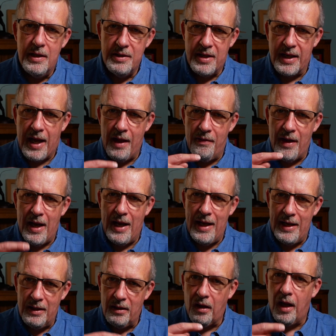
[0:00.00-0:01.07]
to get that
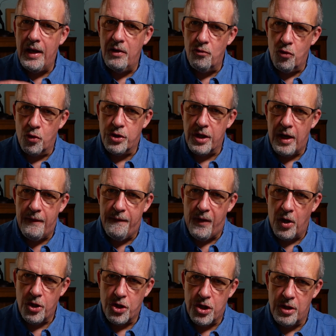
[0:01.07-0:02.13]
inline rotary
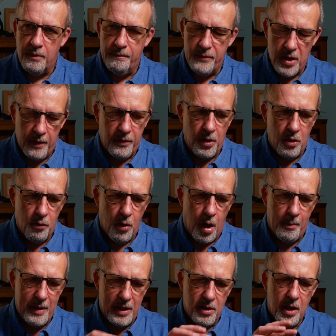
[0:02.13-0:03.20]
function, if you know what
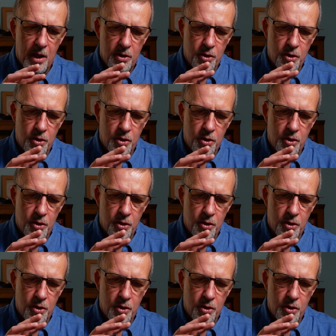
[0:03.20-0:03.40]
I mean.